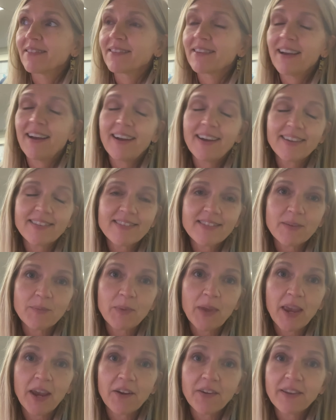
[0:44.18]
Awesome.
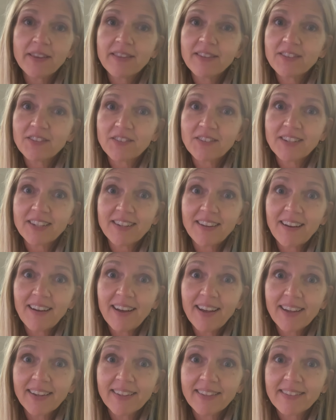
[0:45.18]
Harry the Dirty
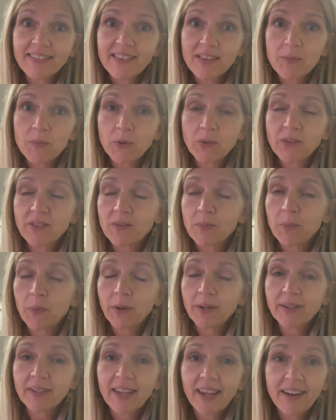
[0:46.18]
Dog is the most
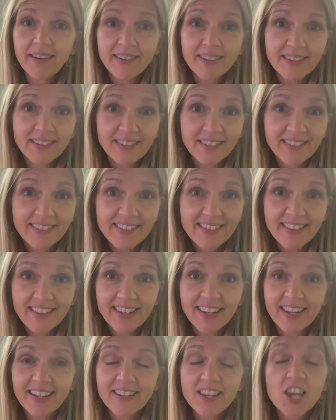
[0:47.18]
important character, isn't
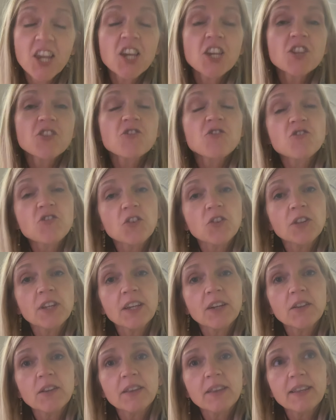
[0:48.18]
it? So
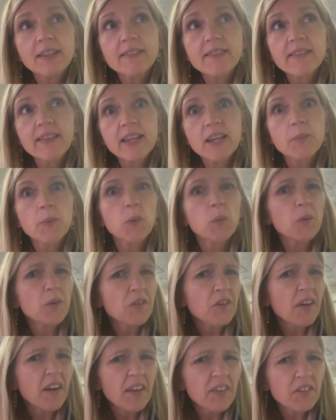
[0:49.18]
now let's think about, were
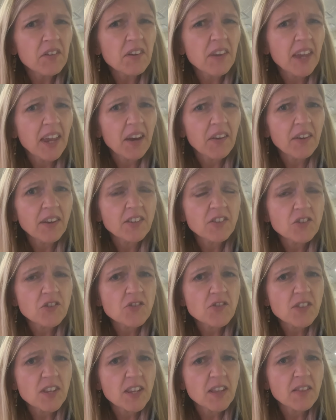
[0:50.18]
there other
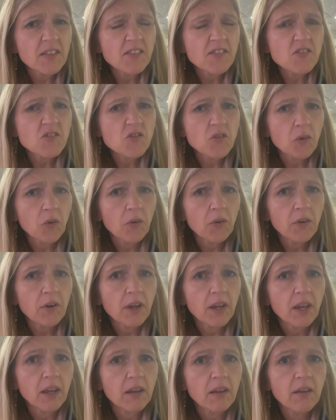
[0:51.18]
characters in the
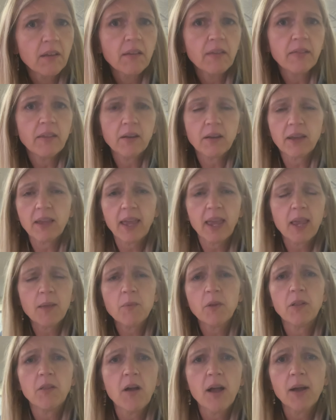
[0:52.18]
story that came
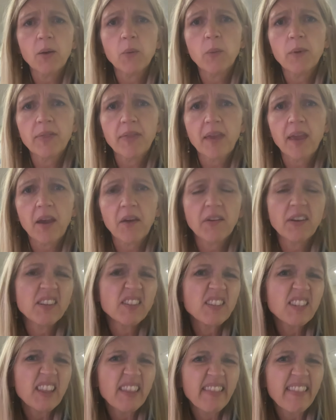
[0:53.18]
along with Harry and
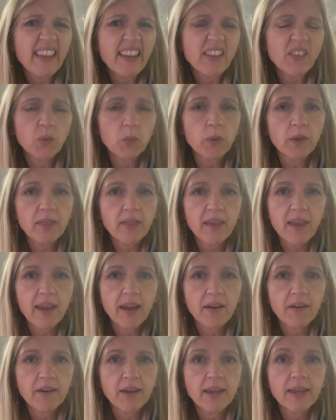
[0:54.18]
did things with
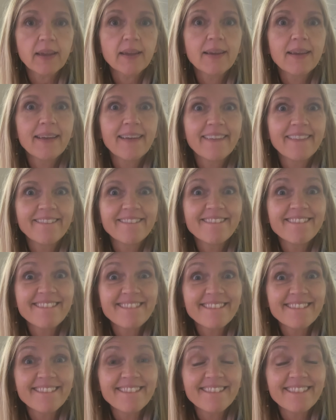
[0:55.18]
Harry?
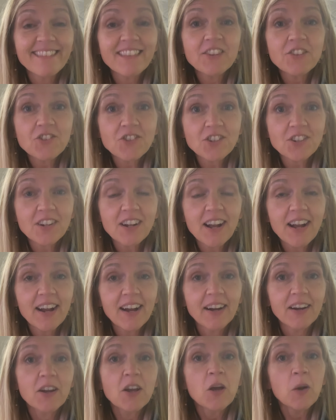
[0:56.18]
There sure
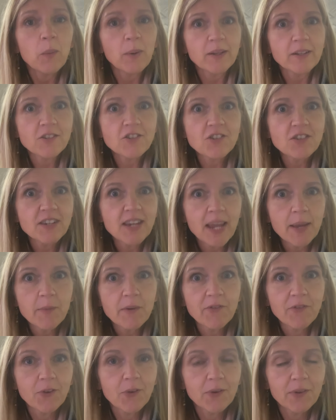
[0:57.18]
are. Why don't you name a
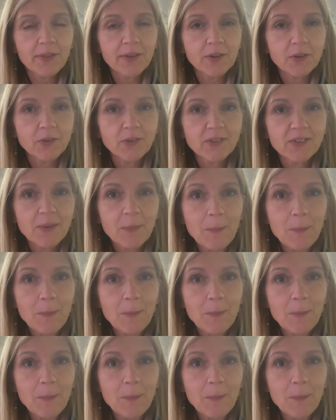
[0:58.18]
few of those?